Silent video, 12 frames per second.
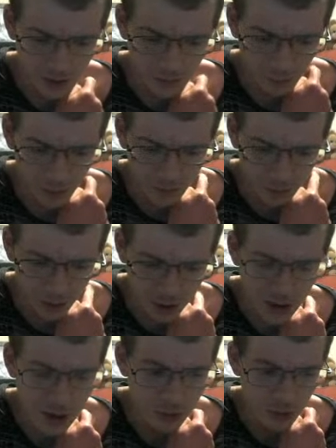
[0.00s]
We
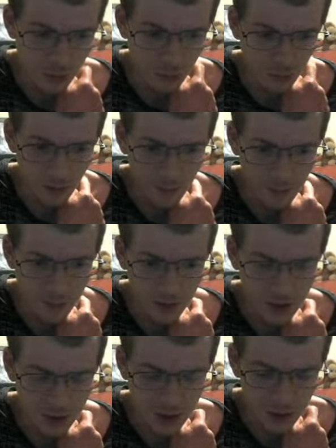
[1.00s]
did do one, but
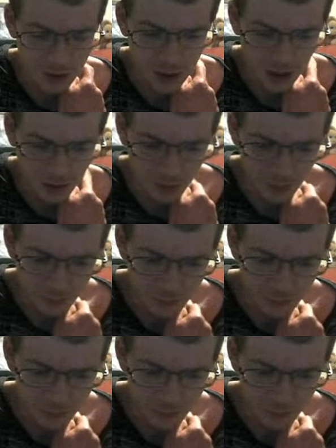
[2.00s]
it didn't end up